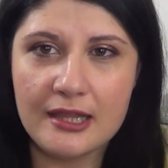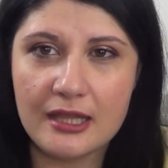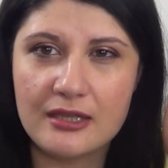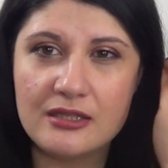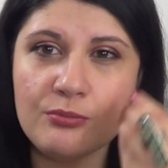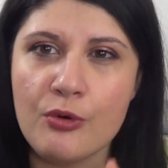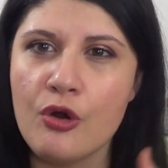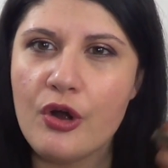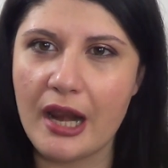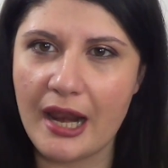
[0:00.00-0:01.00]
that it's
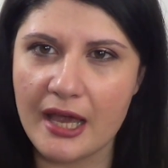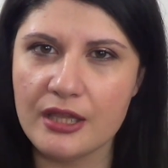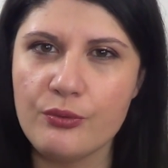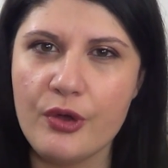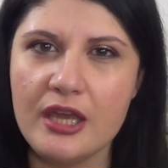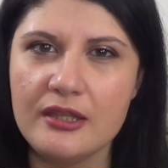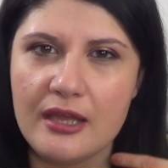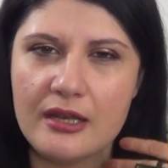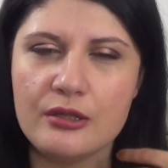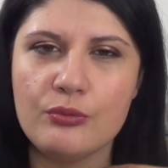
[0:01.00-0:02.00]
more lightweight
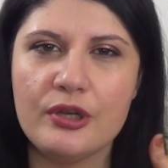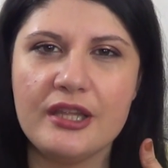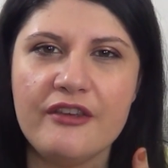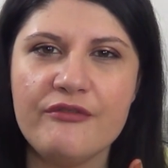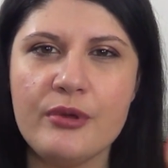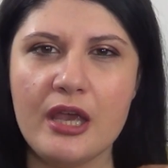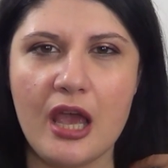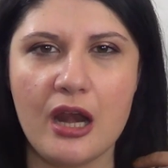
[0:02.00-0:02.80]
and it will give me